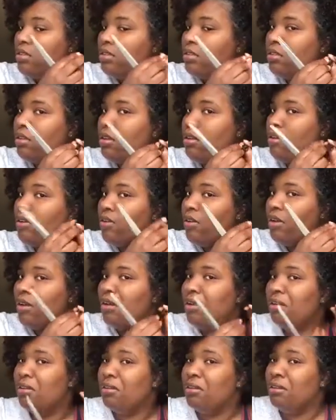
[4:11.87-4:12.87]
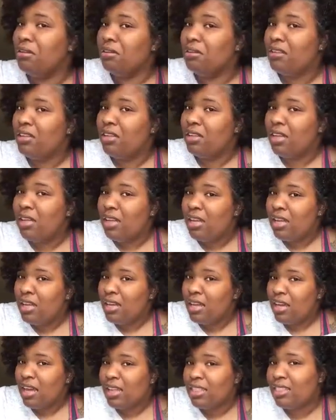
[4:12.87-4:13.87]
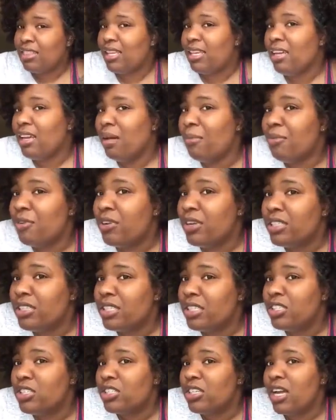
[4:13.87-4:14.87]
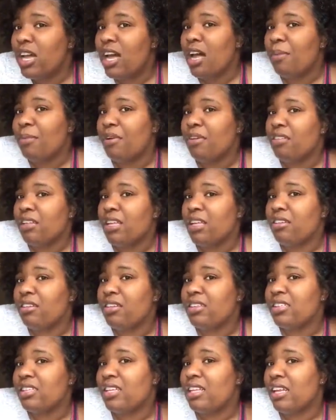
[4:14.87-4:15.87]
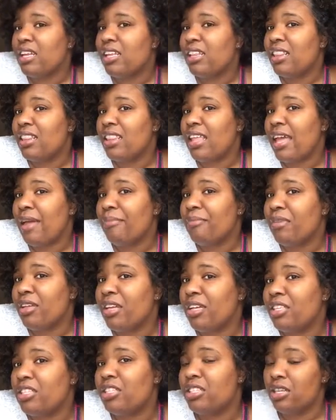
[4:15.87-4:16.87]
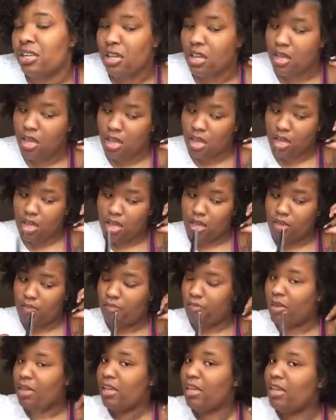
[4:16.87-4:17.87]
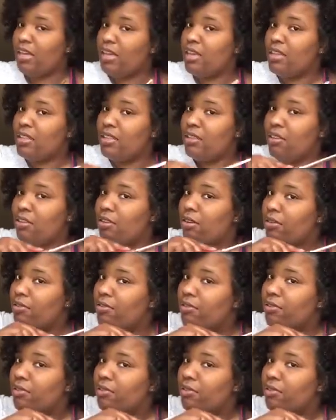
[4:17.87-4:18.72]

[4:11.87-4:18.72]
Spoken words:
So I think I'm going to chop, I don't think you can see that much of my end off.